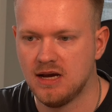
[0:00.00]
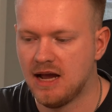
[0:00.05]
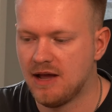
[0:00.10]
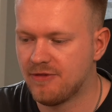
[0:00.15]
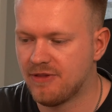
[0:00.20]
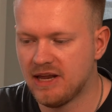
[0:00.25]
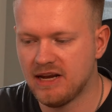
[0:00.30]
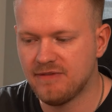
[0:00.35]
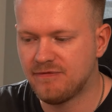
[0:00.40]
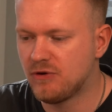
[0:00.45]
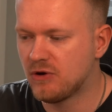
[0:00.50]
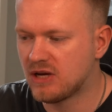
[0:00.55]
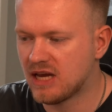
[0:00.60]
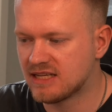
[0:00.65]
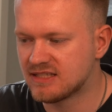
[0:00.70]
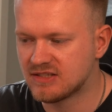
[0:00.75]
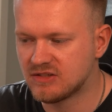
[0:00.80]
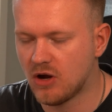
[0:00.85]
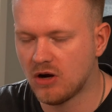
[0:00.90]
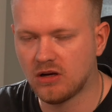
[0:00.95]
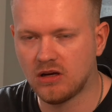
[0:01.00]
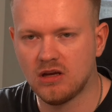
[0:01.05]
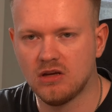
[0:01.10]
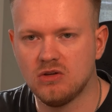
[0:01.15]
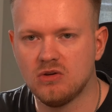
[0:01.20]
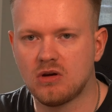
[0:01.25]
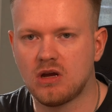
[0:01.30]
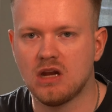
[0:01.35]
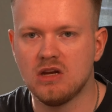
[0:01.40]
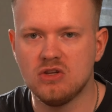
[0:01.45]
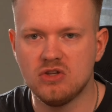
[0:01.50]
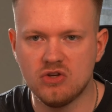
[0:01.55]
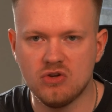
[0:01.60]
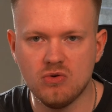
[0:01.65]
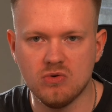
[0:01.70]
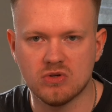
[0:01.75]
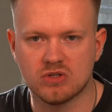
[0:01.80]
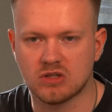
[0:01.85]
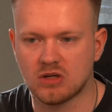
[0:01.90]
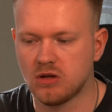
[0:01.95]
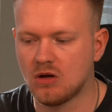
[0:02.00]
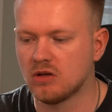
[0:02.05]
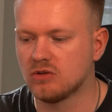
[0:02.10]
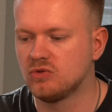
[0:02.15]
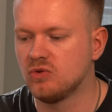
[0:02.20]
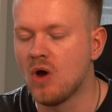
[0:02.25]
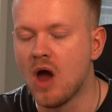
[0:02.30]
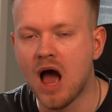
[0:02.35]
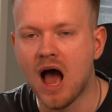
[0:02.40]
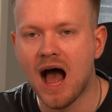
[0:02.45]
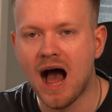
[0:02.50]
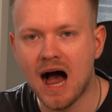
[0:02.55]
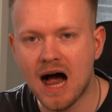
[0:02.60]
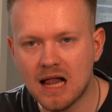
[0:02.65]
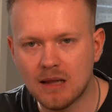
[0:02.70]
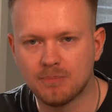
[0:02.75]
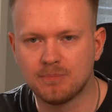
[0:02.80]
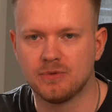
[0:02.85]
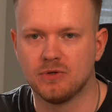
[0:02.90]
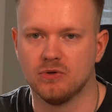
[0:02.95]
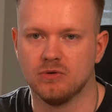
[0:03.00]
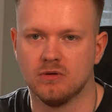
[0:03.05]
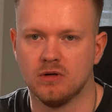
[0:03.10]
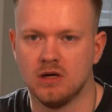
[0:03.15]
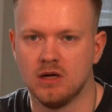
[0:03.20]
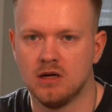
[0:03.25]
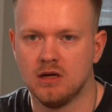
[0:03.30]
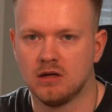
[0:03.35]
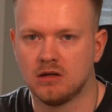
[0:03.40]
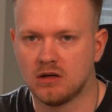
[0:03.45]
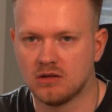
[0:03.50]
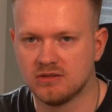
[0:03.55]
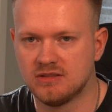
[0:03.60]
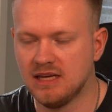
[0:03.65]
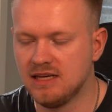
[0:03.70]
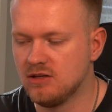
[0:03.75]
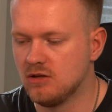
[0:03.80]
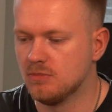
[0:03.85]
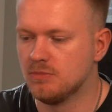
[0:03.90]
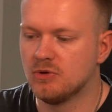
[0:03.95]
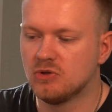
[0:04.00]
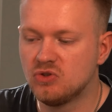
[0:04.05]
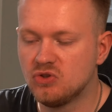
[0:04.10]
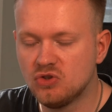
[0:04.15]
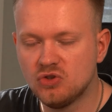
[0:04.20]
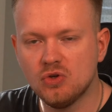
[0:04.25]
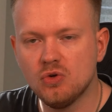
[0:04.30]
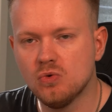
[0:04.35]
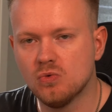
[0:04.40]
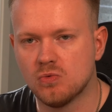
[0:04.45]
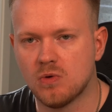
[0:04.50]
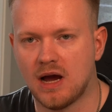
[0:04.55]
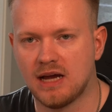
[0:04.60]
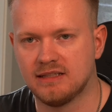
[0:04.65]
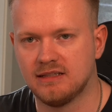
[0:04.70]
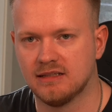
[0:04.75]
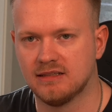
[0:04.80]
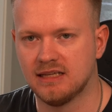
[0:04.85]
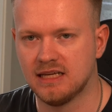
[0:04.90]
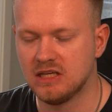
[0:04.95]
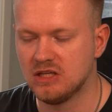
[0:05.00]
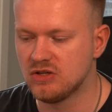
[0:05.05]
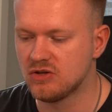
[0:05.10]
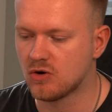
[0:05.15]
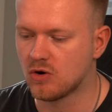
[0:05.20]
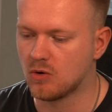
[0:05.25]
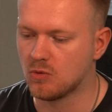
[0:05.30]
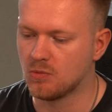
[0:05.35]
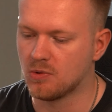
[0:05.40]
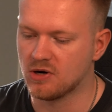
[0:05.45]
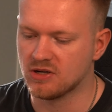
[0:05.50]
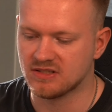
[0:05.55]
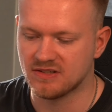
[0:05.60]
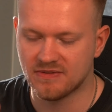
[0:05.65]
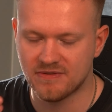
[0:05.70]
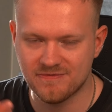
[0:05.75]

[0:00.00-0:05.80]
And then if you get stuck, you can use Claude to help you continue, but you write it in your words.